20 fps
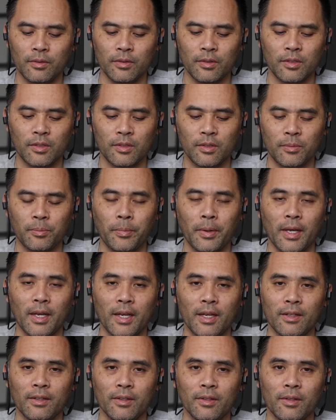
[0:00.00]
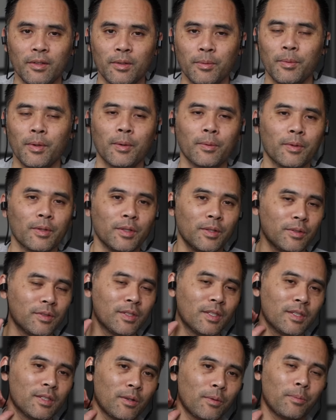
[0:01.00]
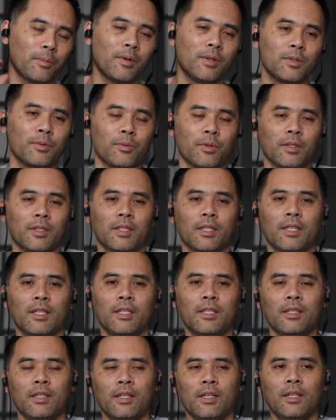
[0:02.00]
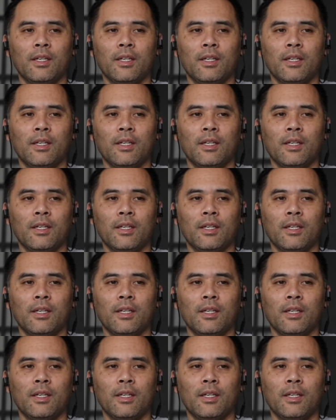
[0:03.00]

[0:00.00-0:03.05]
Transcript: span to be able to use these is really good.